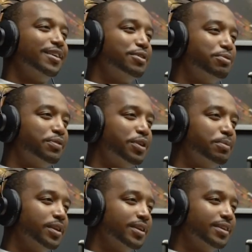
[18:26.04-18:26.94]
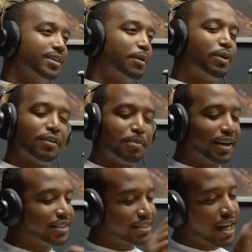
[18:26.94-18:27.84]
You feel me? That'd I want
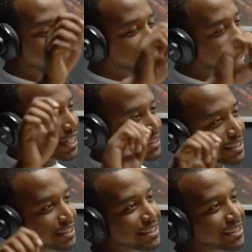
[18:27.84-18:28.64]
everybody dope. to sign my casket.